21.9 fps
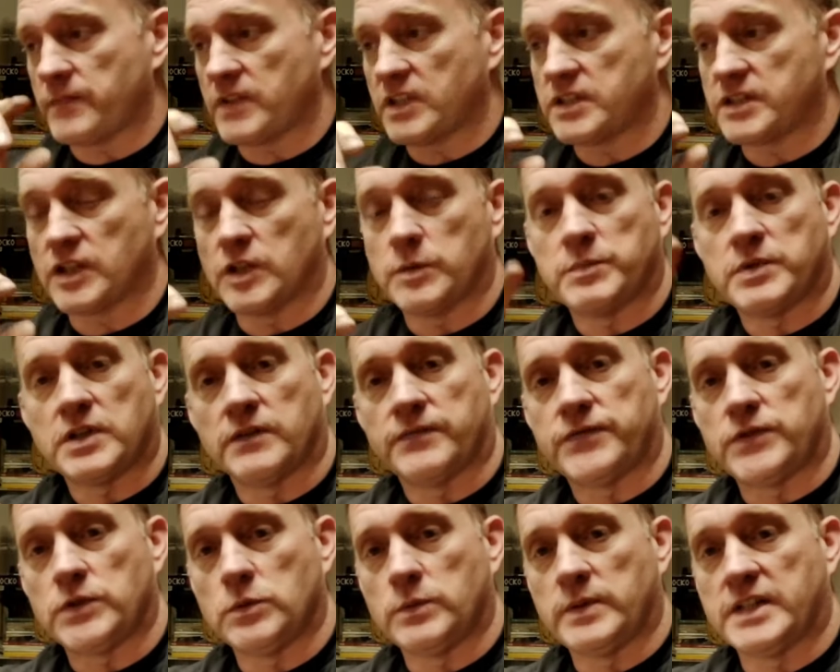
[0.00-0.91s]
It's going to be a
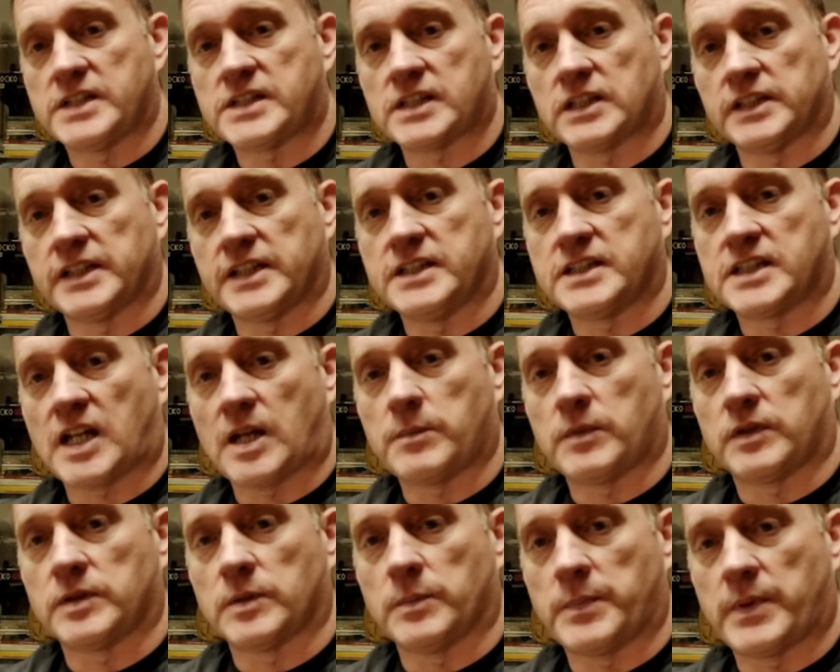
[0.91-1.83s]
few weeks of lead
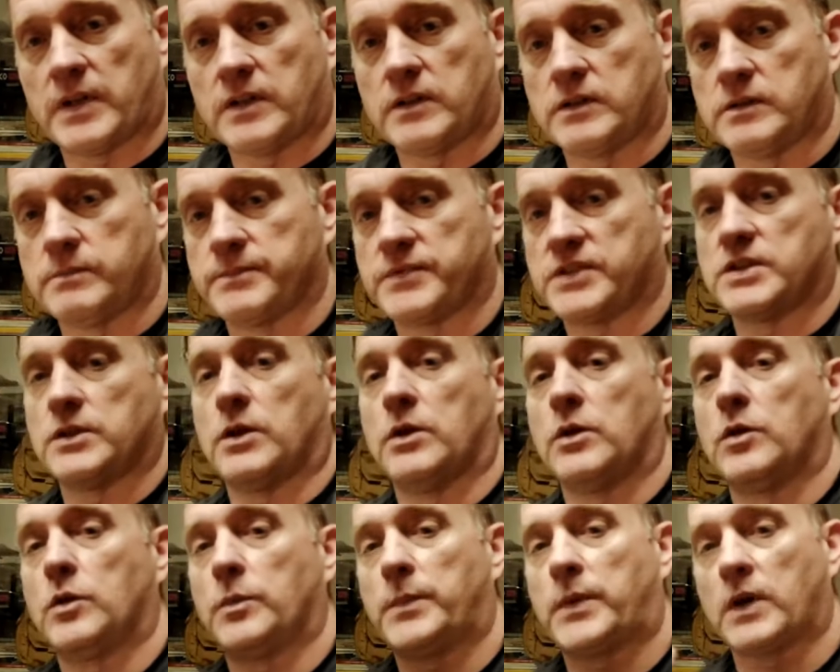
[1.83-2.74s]
time on the barrel,
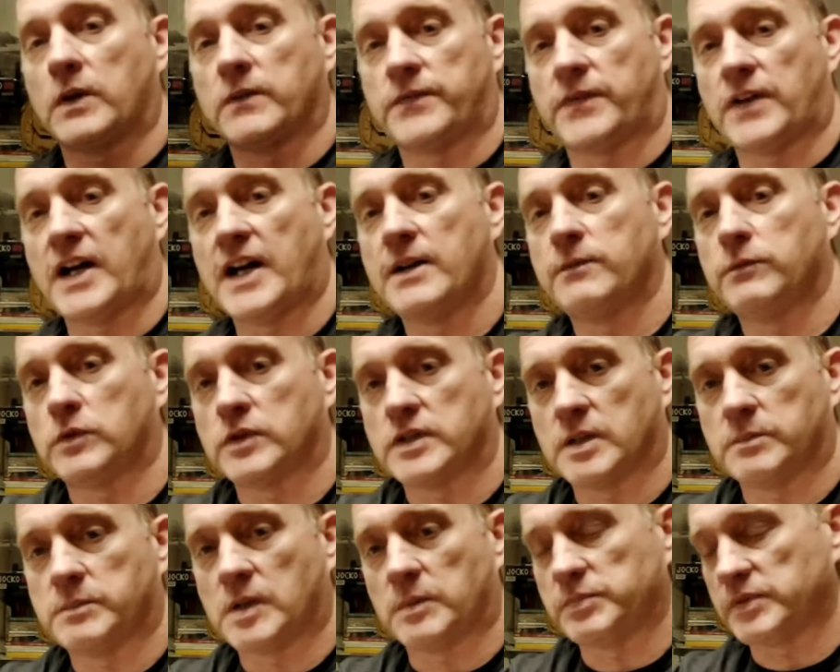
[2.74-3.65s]
so part five will
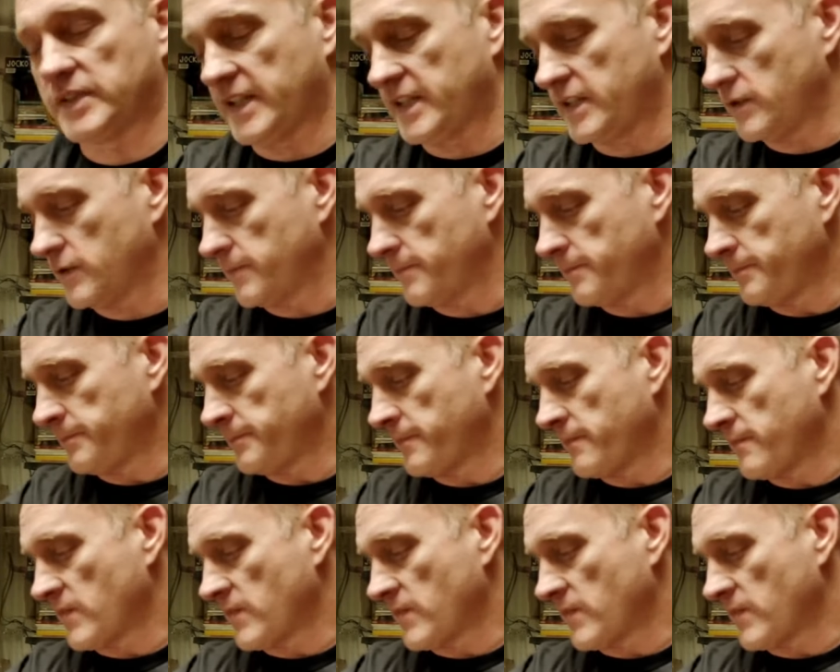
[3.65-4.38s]
come up later.